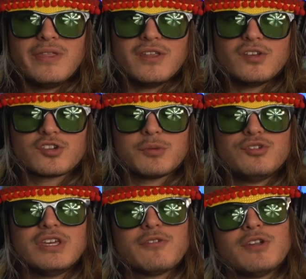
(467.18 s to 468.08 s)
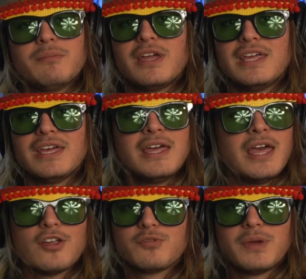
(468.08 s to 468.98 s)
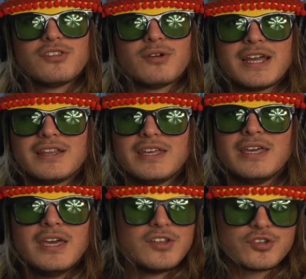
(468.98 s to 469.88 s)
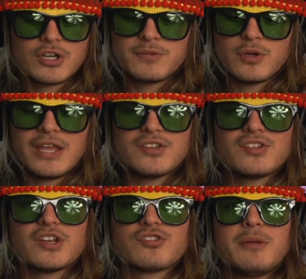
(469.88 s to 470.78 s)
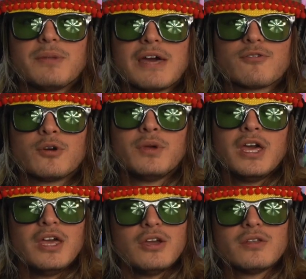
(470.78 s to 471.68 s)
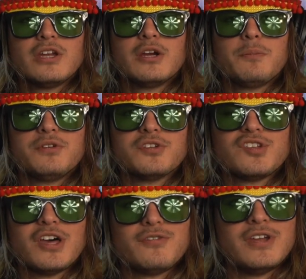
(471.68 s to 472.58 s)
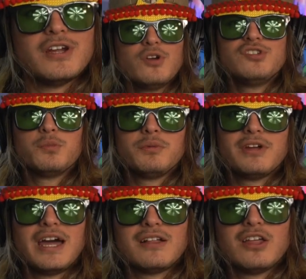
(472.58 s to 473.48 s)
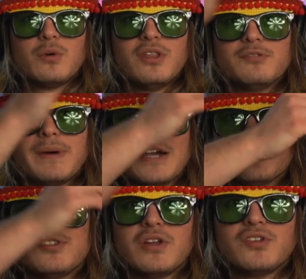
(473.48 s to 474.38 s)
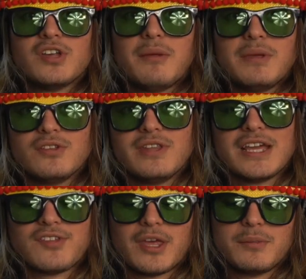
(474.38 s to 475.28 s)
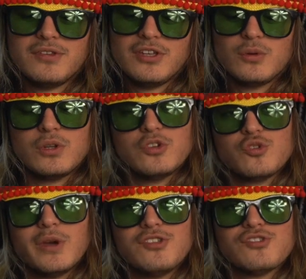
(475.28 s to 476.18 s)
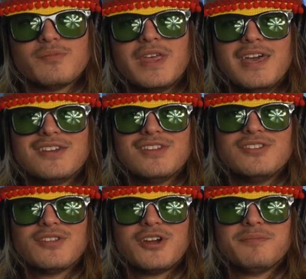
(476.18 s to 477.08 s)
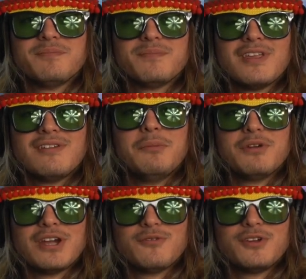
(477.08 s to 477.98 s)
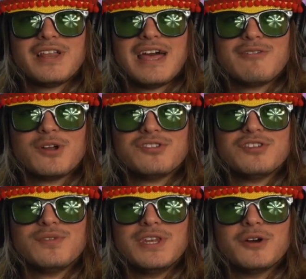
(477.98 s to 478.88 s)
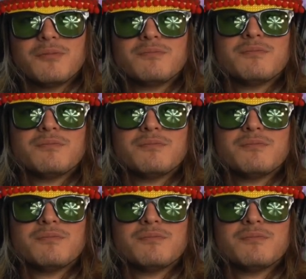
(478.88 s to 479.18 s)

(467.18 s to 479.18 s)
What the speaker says: in the description. You get free money, helps me out directly. It's a crypto and stocks trading platform. You're only helping yourself here. If you want some more money, I'll click on one of these boxes on the other side. I mean, until next time, continue on your Joyage. Continue to learn and be grateful you're alive watching this video.